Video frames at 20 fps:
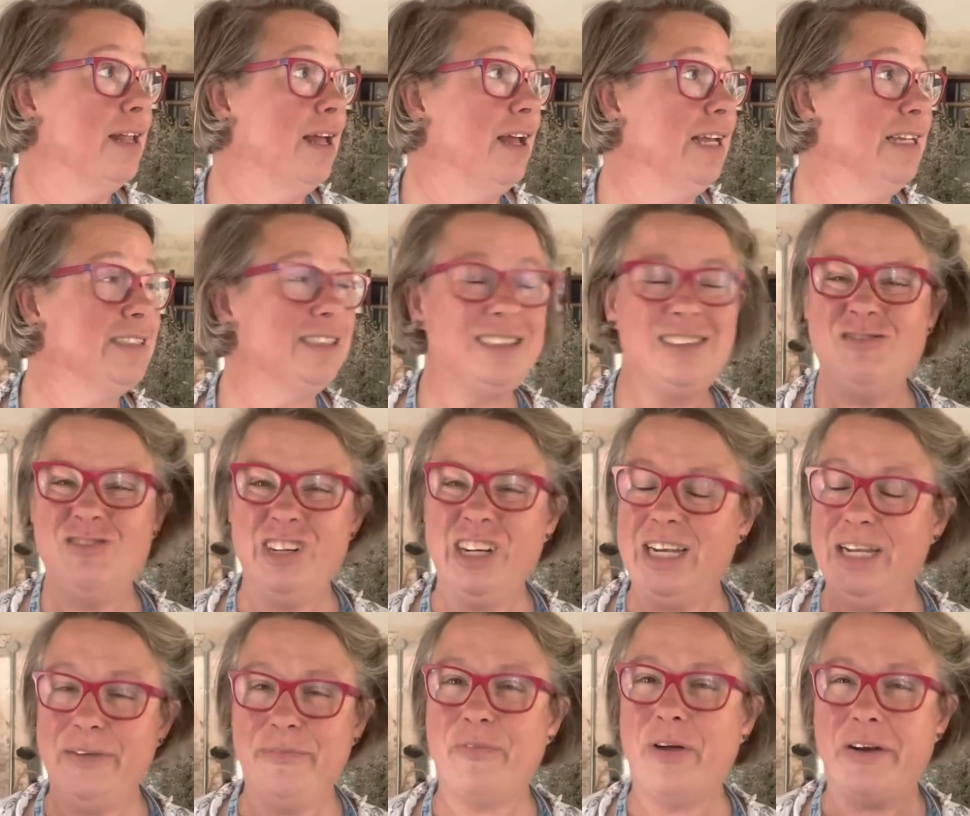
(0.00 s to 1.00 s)
is
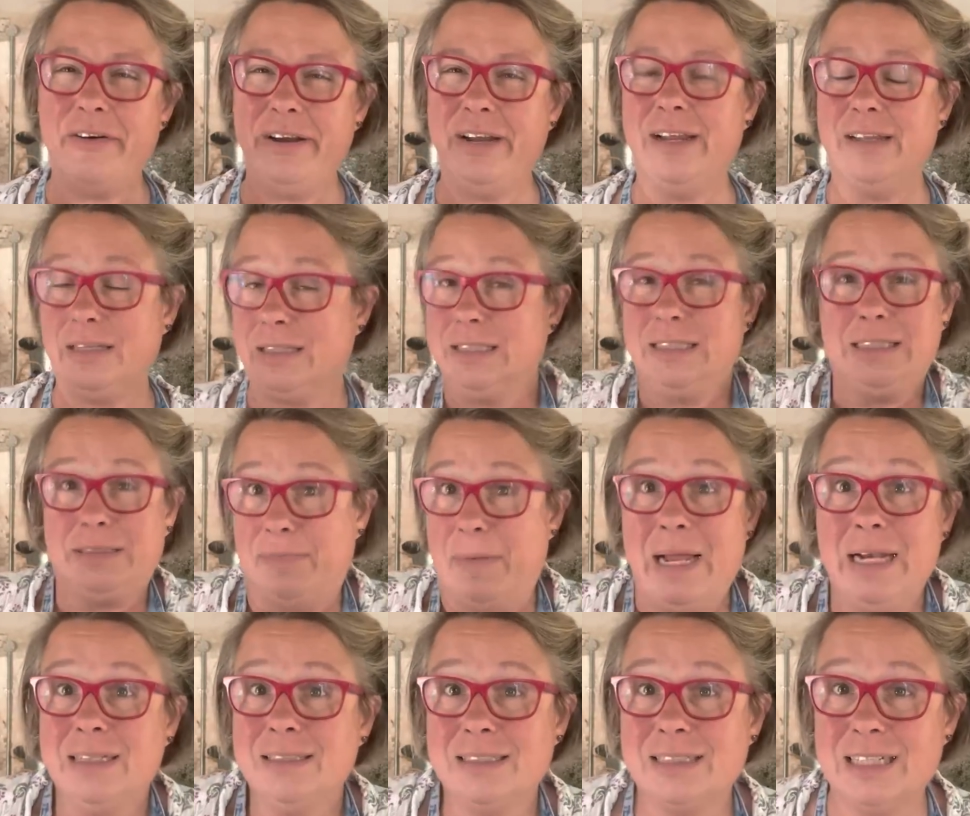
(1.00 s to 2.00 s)
really the
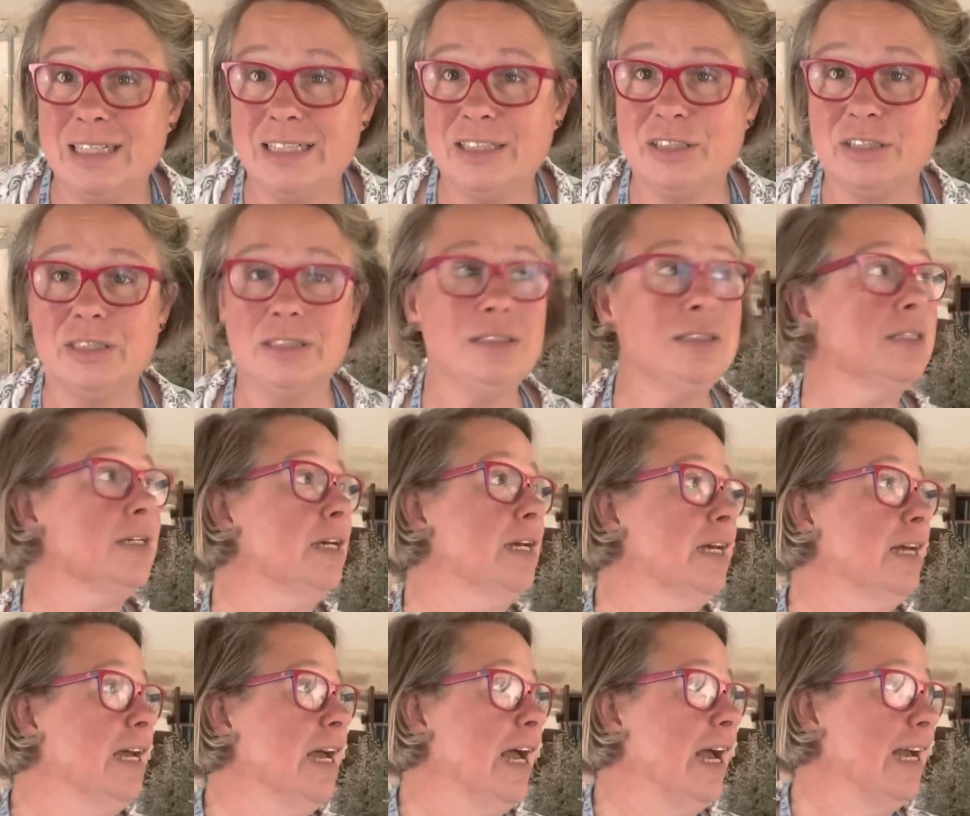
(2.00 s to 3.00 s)
smell is delicious
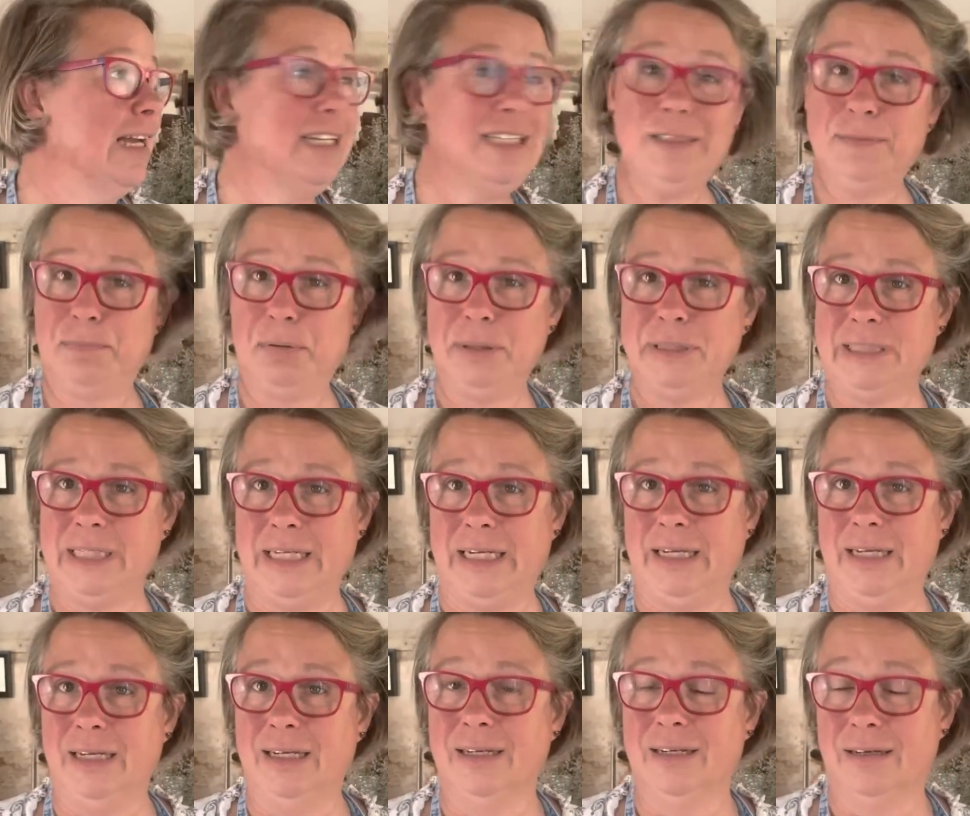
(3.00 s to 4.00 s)
and it's pretty.